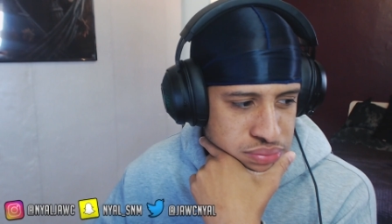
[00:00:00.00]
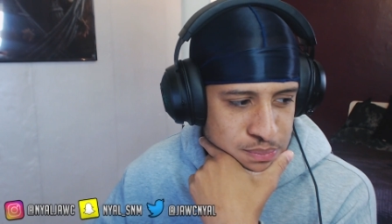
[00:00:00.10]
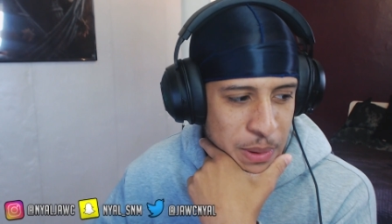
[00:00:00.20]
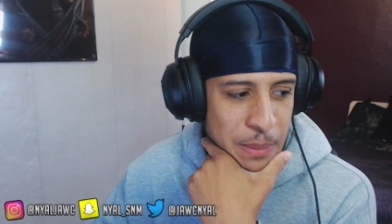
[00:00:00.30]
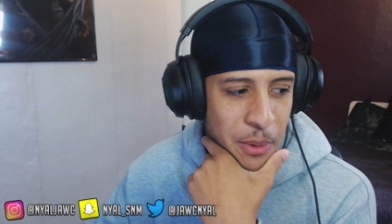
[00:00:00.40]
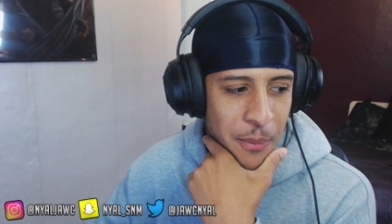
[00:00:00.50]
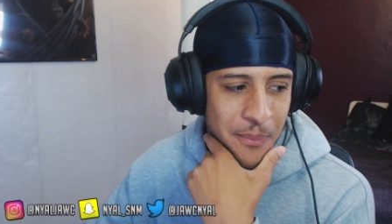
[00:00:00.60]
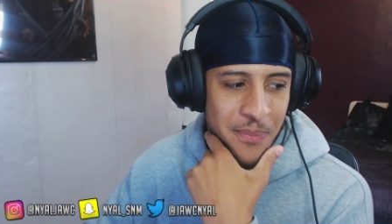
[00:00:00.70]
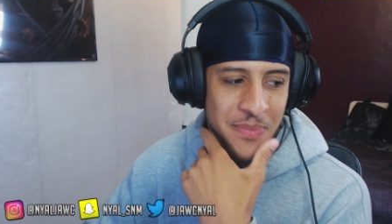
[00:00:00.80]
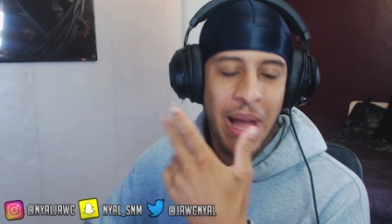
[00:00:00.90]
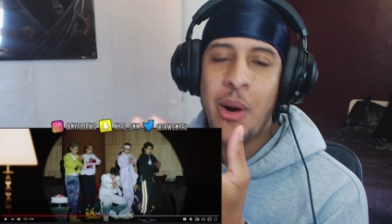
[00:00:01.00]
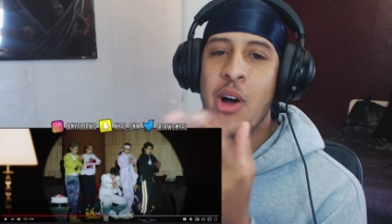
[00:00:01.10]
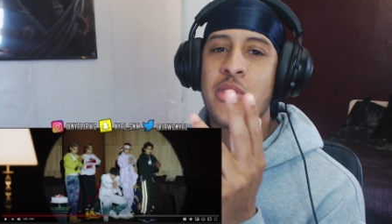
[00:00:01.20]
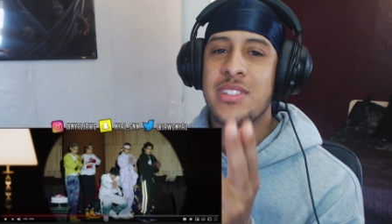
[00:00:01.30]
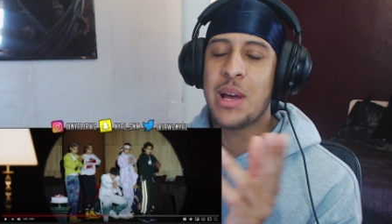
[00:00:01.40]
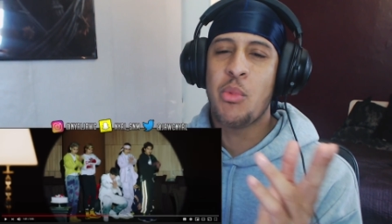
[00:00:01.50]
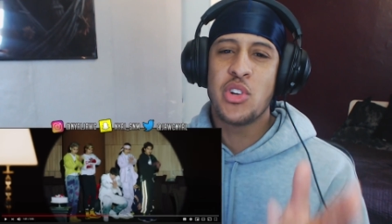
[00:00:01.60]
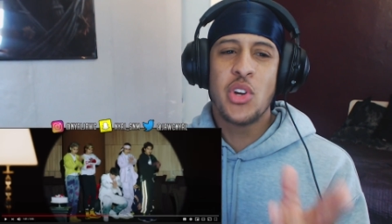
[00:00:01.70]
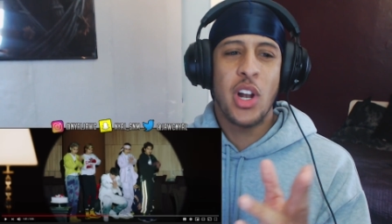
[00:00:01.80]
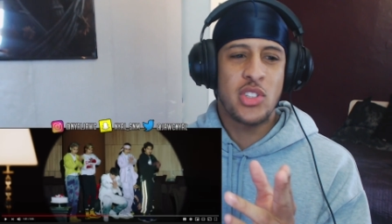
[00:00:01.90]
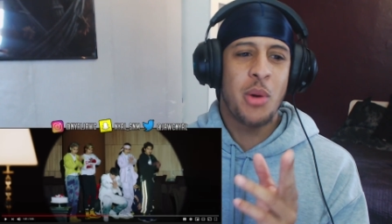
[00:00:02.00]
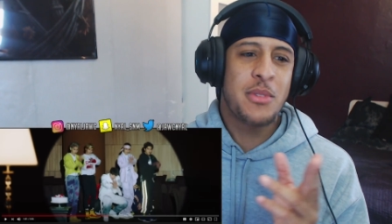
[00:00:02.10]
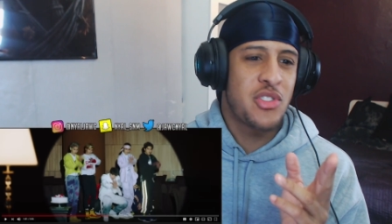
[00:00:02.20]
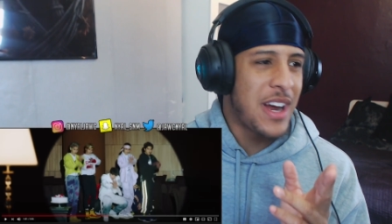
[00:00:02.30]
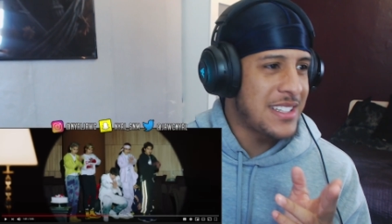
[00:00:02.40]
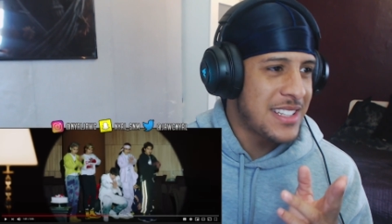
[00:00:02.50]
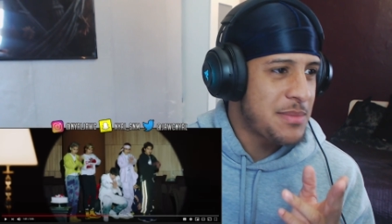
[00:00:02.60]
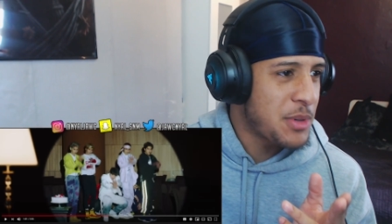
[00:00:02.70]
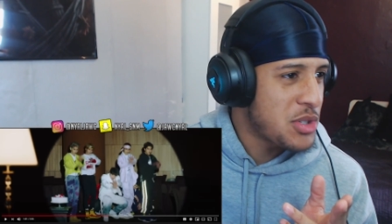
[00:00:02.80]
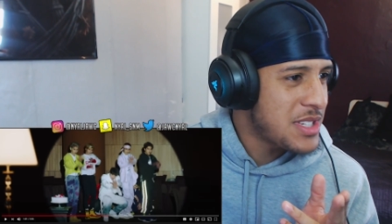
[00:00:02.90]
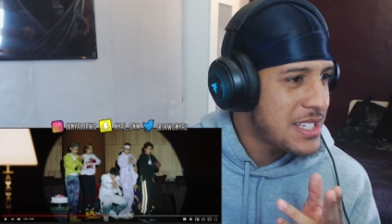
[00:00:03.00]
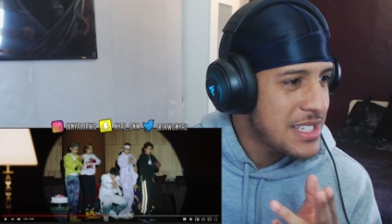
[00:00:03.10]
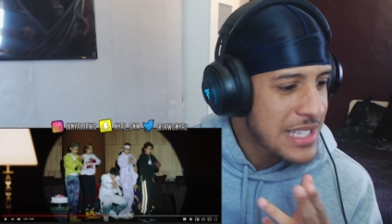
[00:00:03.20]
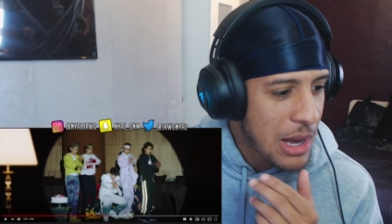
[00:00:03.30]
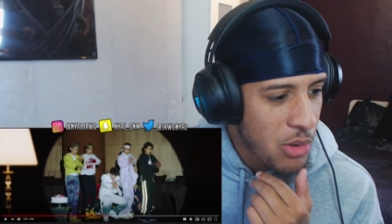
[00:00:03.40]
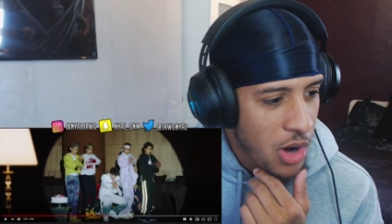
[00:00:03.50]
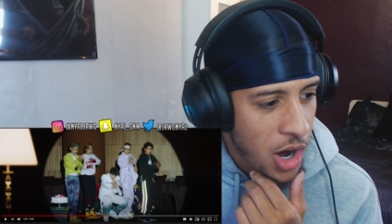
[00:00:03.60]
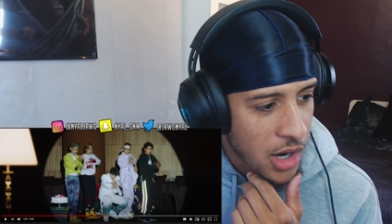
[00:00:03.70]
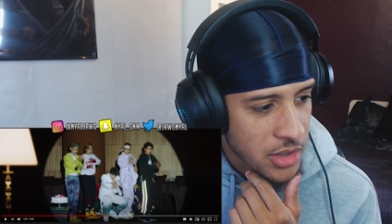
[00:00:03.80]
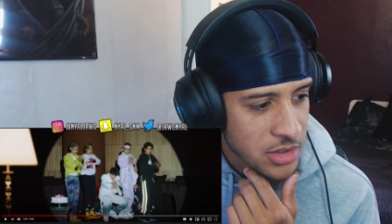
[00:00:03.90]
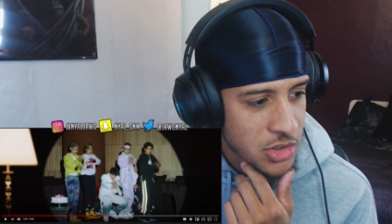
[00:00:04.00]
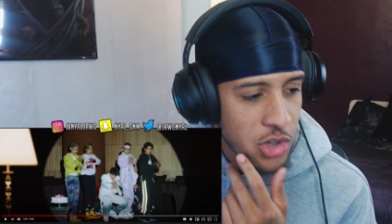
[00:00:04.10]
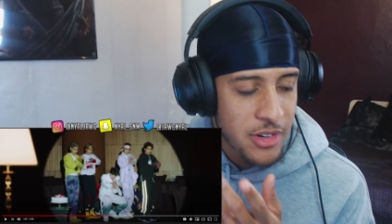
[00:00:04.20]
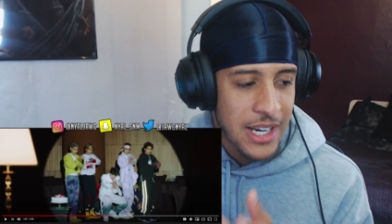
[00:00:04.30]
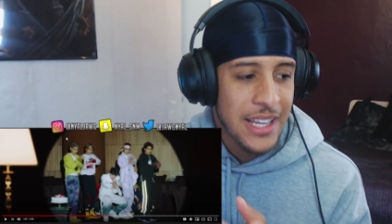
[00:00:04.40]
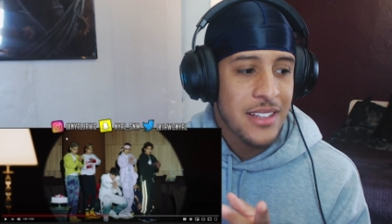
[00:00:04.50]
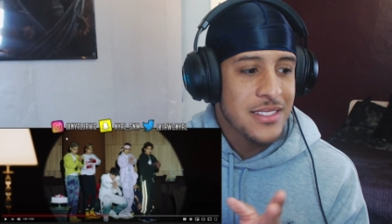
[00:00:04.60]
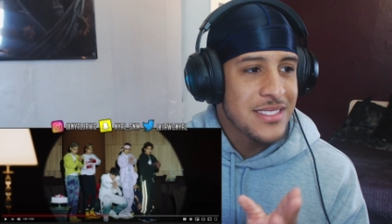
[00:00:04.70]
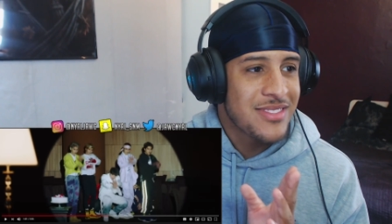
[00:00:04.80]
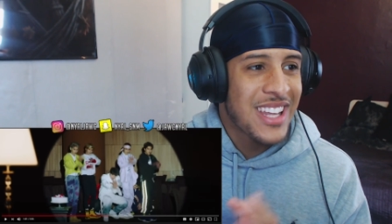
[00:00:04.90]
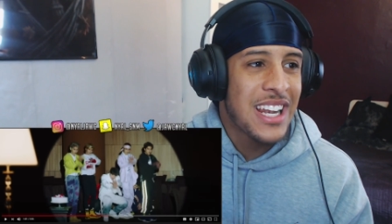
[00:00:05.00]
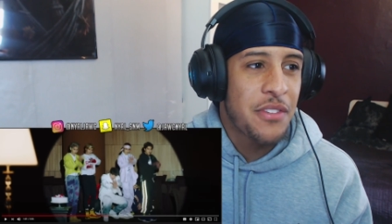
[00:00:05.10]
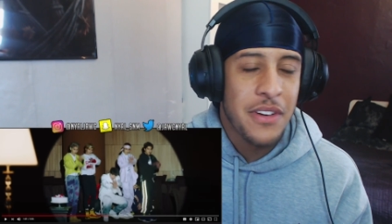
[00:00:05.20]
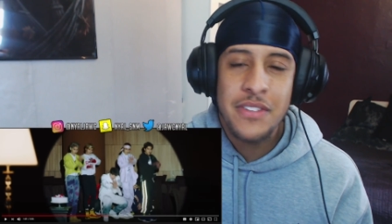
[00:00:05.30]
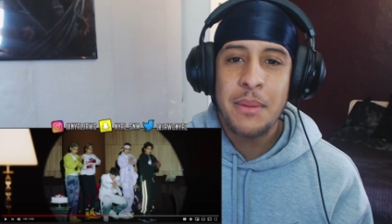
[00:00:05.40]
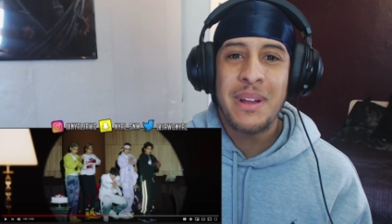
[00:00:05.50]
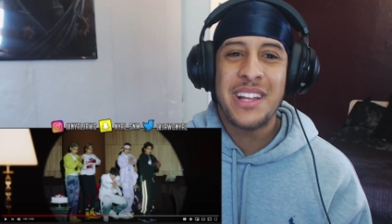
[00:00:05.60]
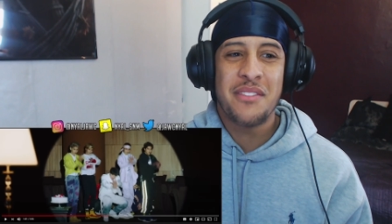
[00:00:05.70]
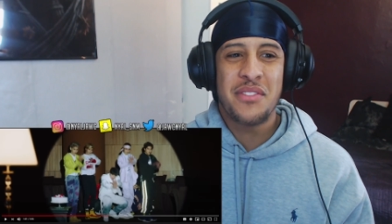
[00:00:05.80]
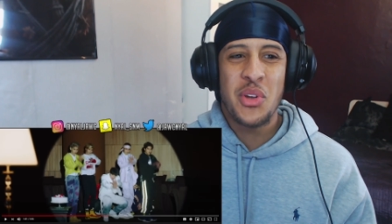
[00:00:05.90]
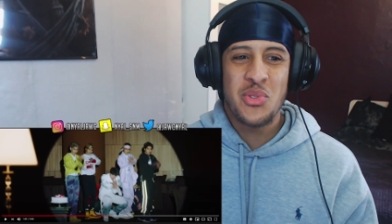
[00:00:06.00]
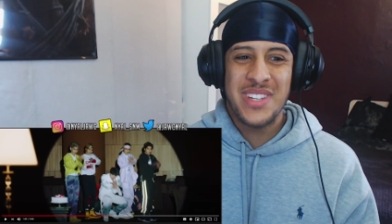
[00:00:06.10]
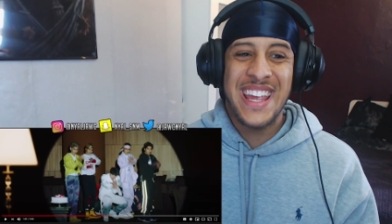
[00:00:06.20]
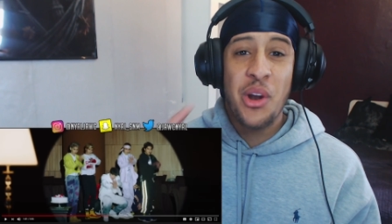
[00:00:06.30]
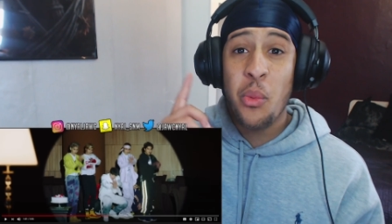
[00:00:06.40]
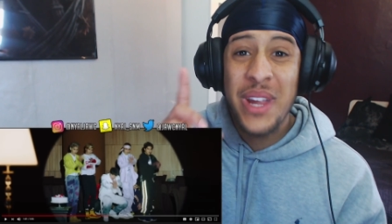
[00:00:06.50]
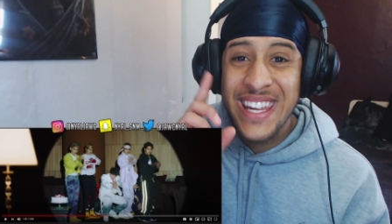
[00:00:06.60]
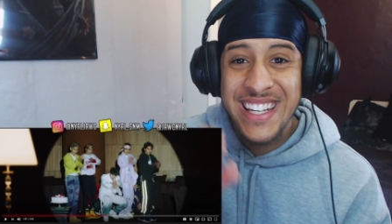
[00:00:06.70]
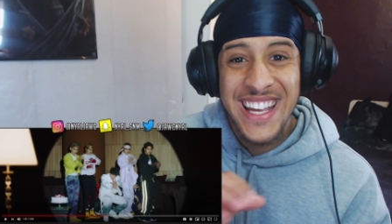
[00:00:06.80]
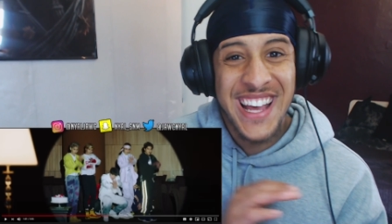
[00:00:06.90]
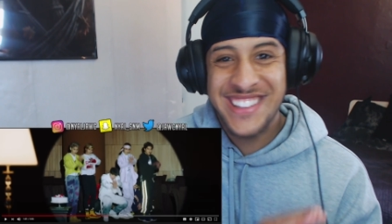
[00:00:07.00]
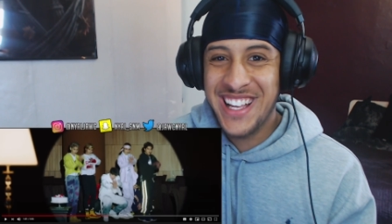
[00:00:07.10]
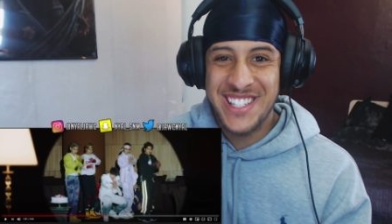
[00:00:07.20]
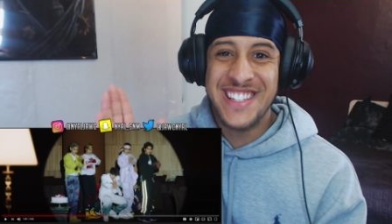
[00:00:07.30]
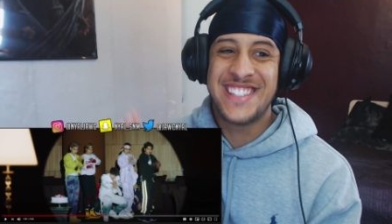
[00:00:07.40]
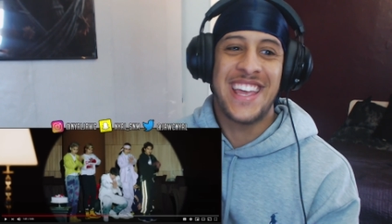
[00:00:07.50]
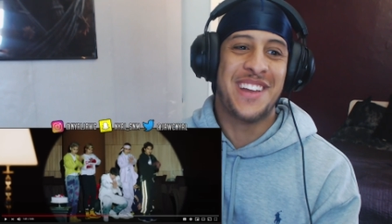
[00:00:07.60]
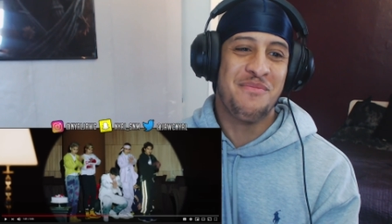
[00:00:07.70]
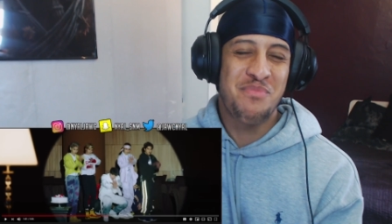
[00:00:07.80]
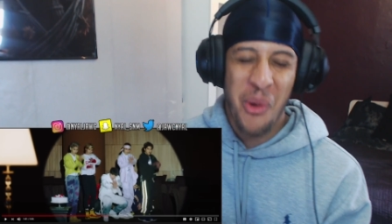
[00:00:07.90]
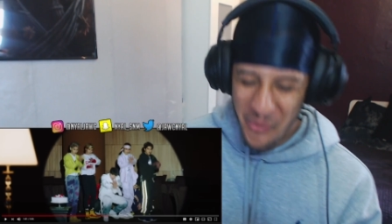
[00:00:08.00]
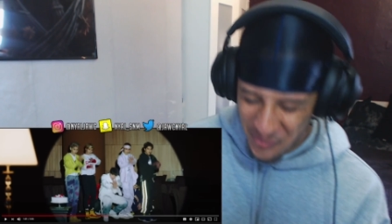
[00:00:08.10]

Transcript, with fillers: People, now I understand why you lot told me to react to this, because this is now on currently nearly fifty million views in a week. That's insane, bro.